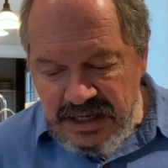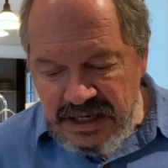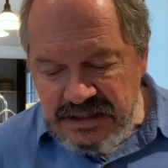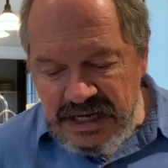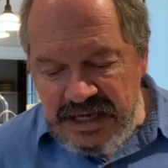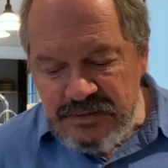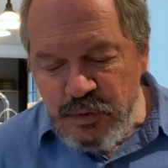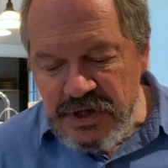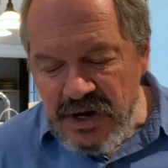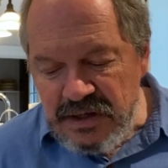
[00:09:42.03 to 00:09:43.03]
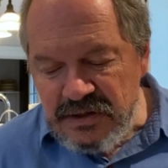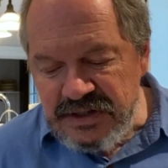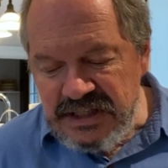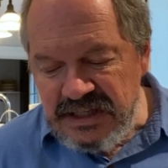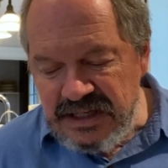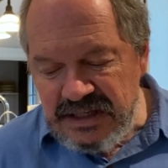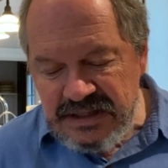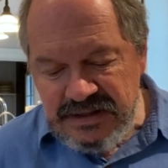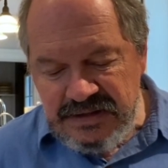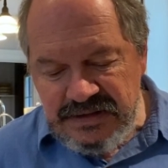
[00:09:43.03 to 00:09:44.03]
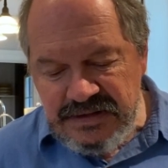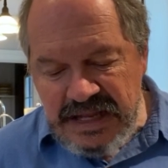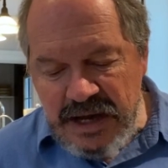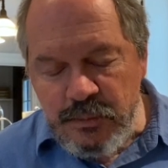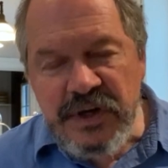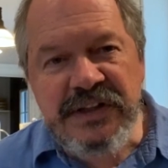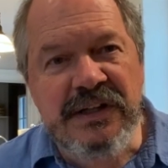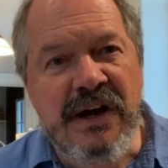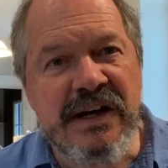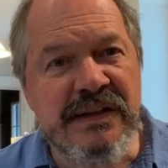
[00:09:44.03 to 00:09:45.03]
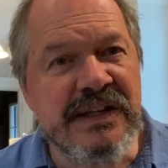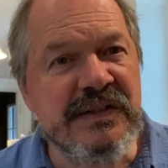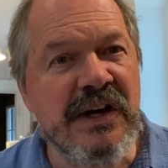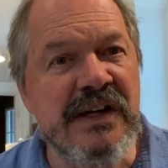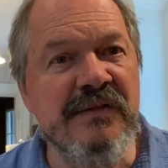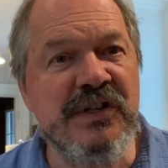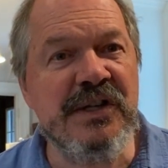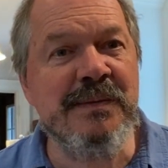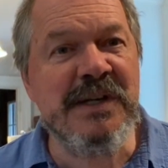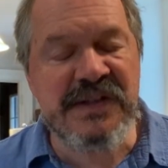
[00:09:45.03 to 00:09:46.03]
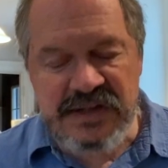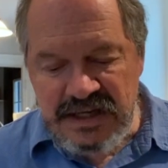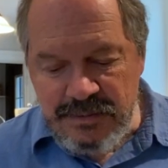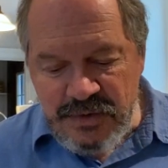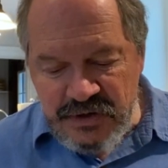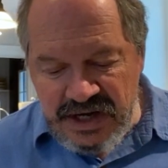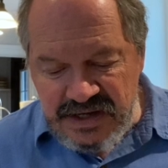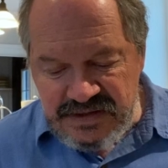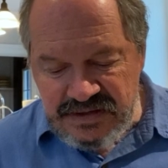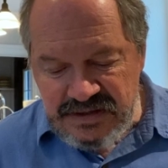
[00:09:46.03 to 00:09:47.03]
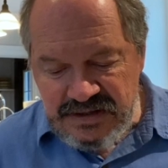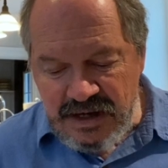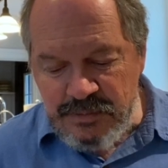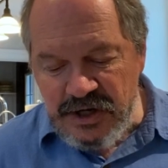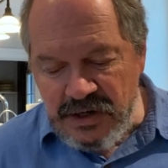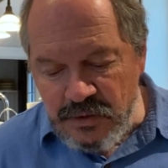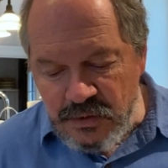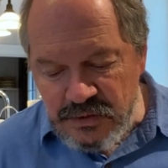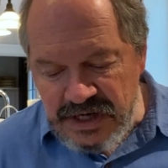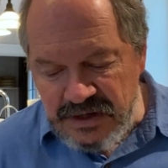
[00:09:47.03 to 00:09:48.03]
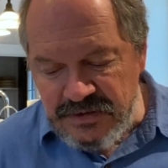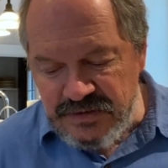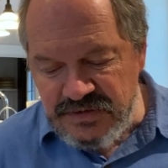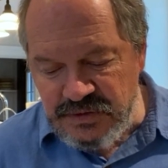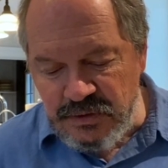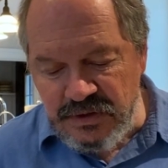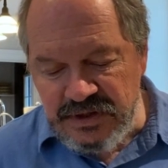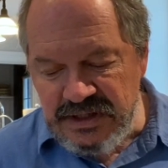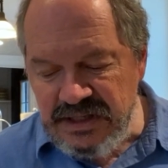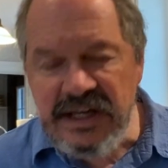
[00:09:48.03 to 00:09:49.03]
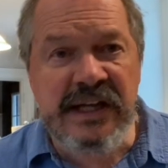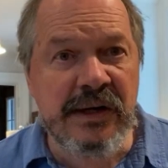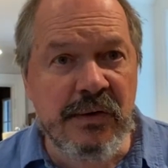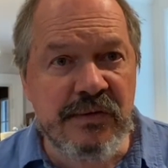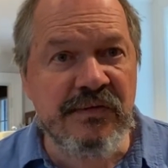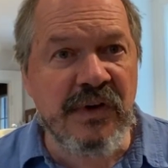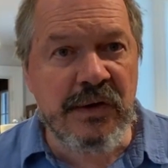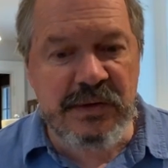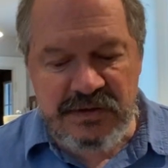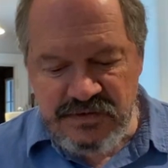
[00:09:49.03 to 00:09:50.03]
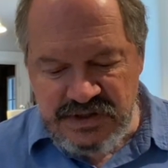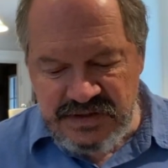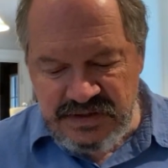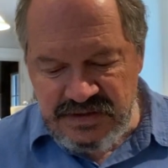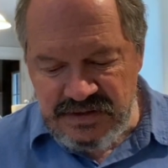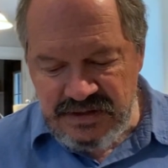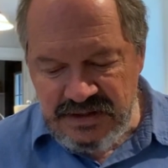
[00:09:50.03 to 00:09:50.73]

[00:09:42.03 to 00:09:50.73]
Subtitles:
we're not looking at what this kind of judgment is saying about us, about our own health of soul and our own following of Jesus.